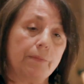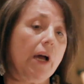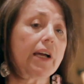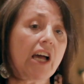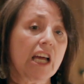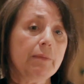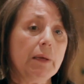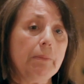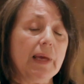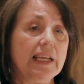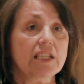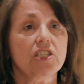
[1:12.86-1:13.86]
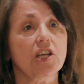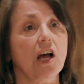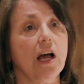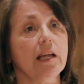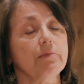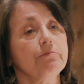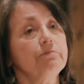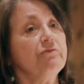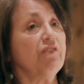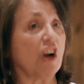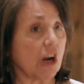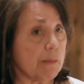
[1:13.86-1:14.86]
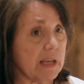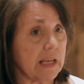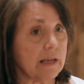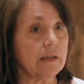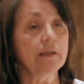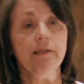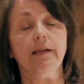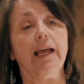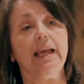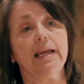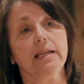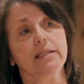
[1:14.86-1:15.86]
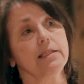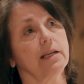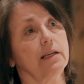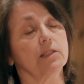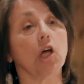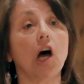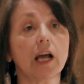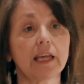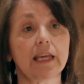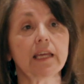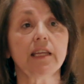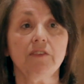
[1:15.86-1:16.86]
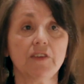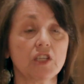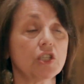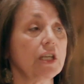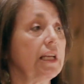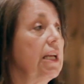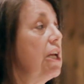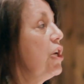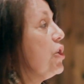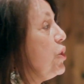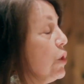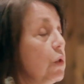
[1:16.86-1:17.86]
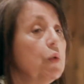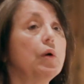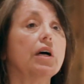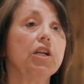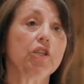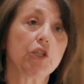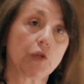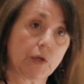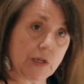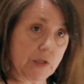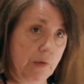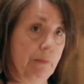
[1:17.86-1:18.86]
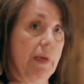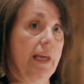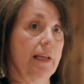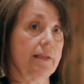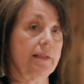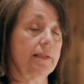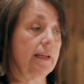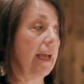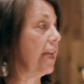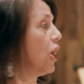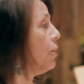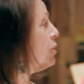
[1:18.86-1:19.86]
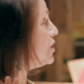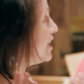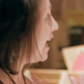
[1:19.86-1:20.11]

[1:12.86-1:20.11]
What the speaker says: economy based on farming and logging and fishing to tourism based. And almost